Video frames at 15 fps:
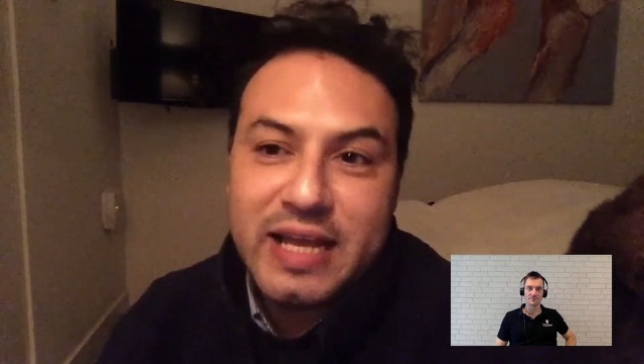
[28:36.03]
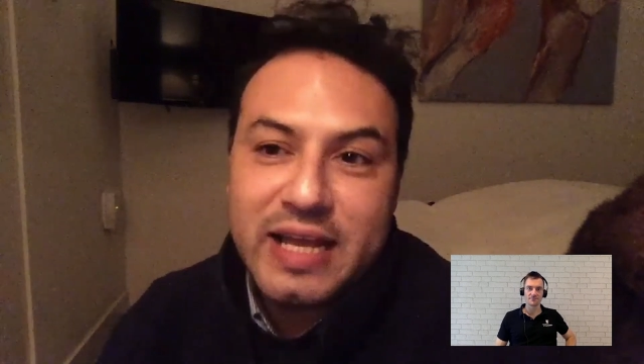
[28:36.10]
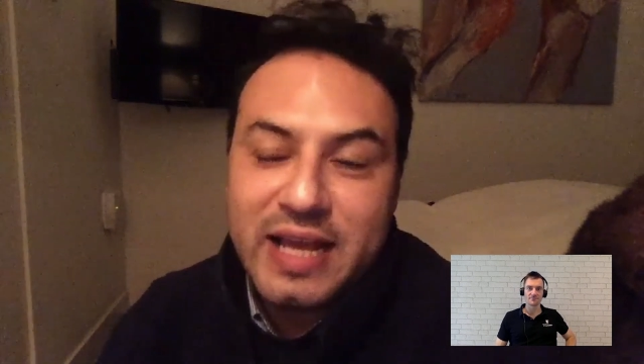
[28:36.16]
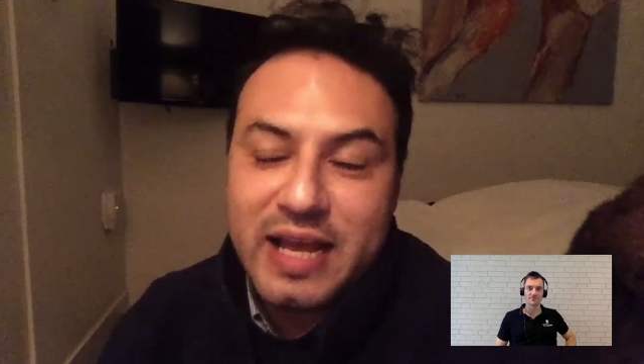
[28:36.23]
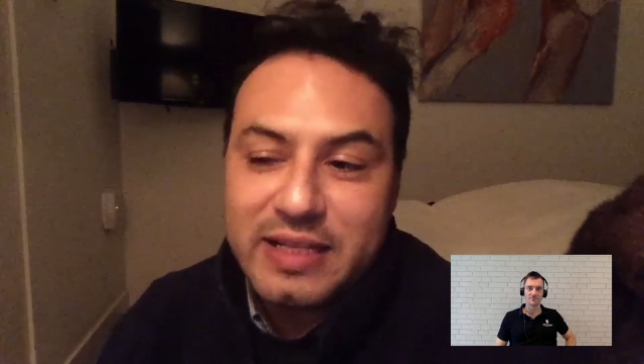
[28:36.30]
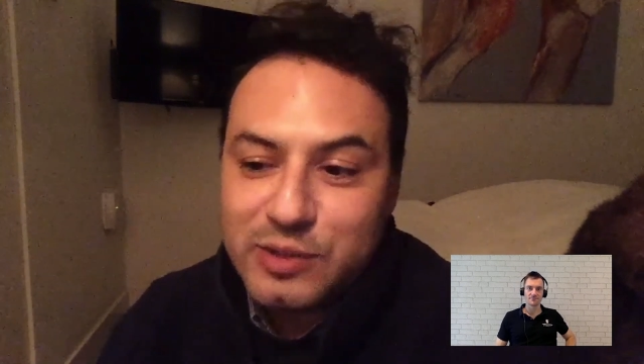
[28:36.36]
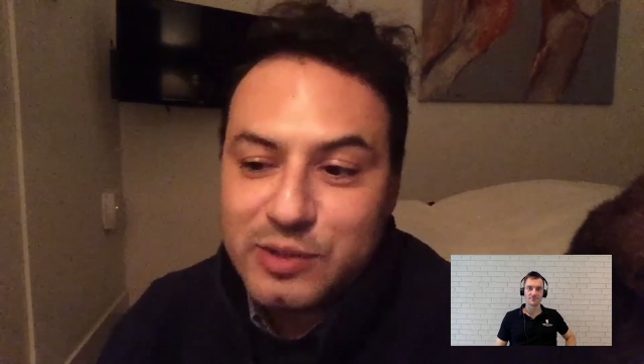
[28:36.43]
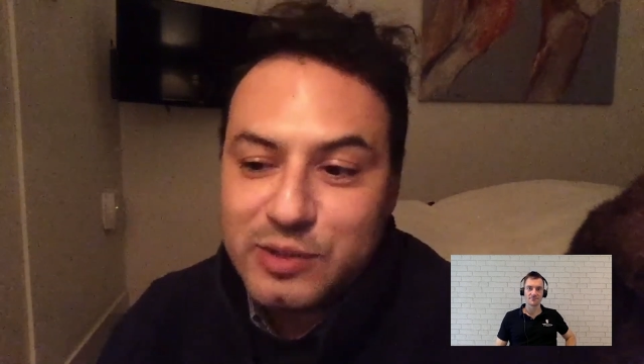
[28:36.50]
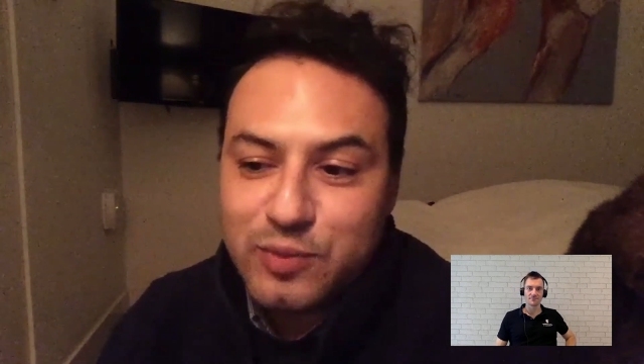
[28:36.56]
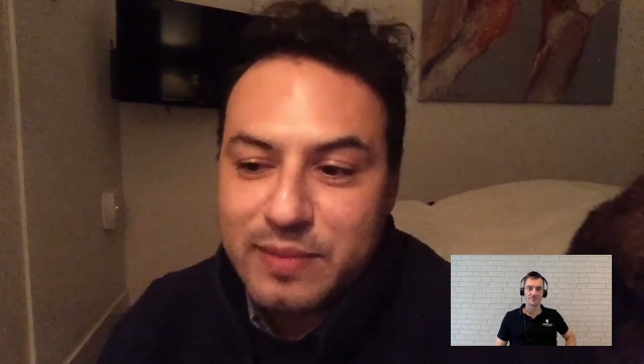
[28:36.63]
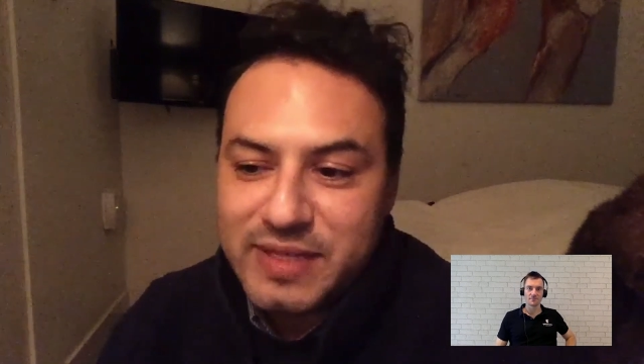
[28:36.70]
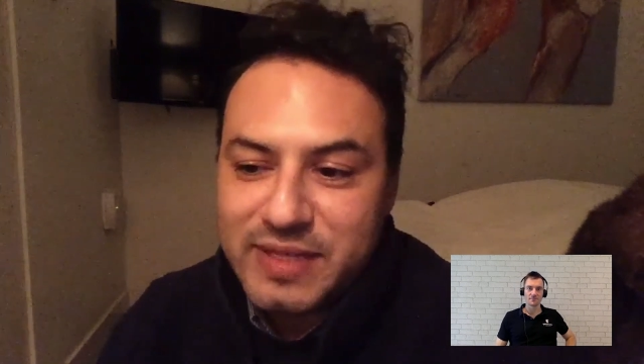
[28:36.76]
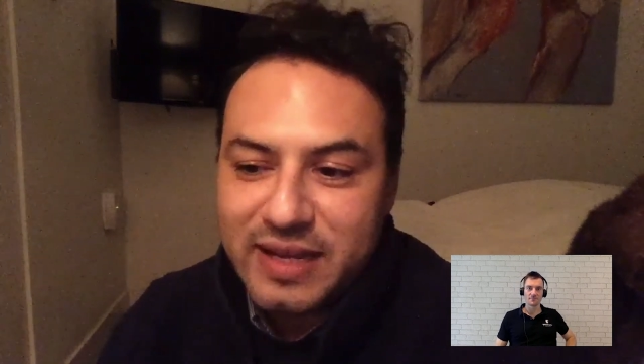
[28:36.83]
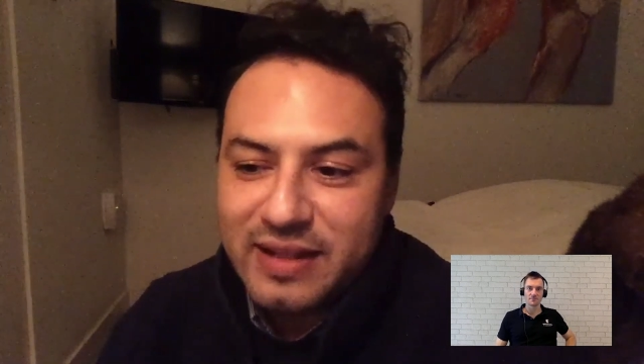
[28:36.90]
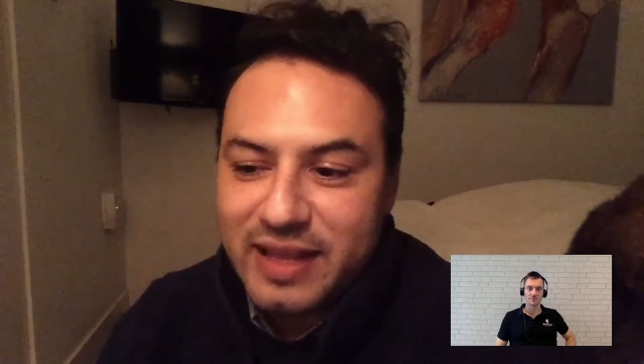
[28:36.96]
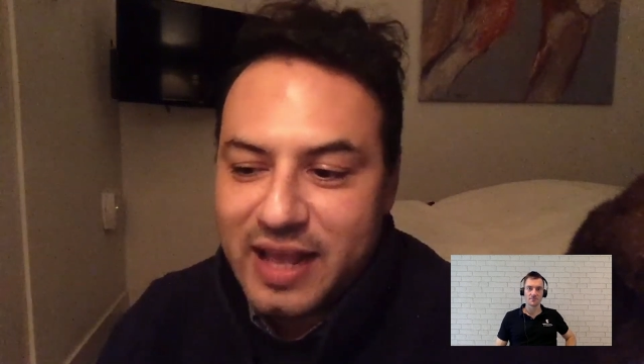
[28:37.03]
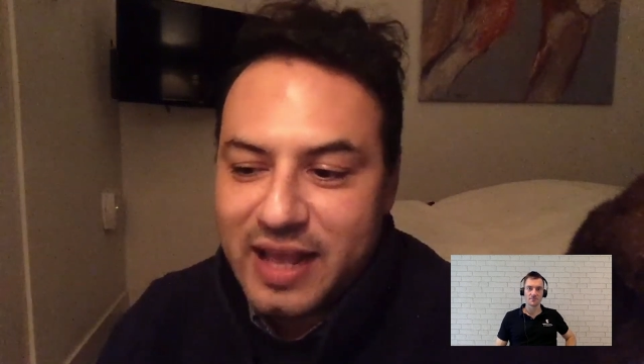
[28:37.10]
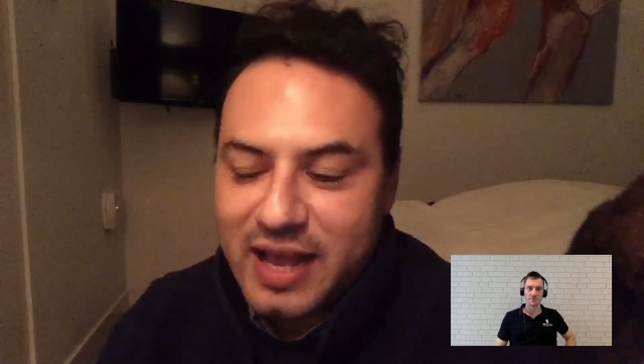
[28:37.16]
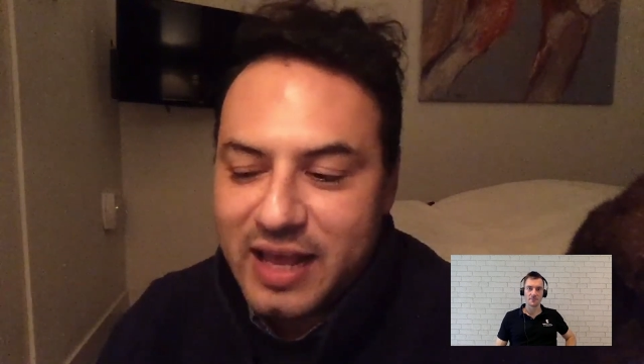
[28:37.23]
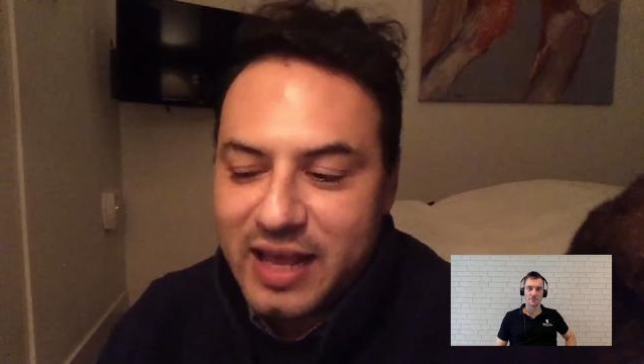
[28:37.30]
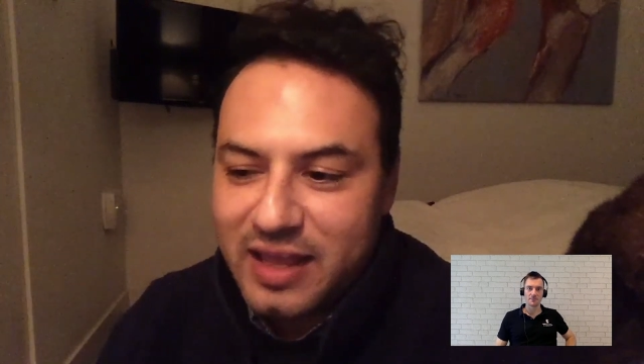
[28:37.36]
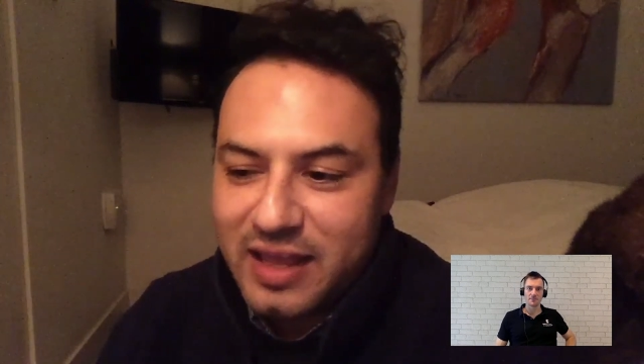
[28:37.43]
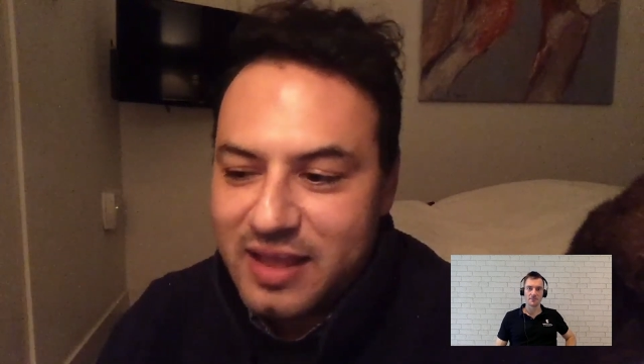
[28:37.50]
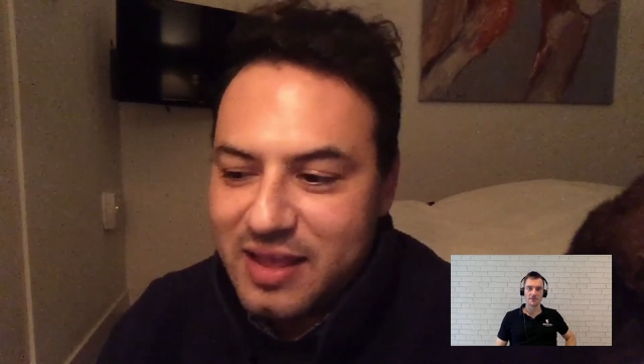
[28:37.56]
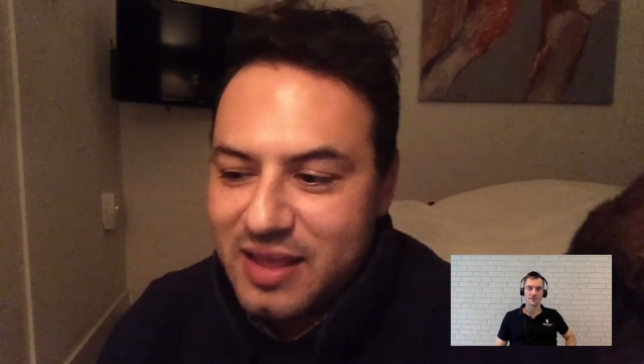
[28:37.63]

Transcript: I that's what I'm saying. Like I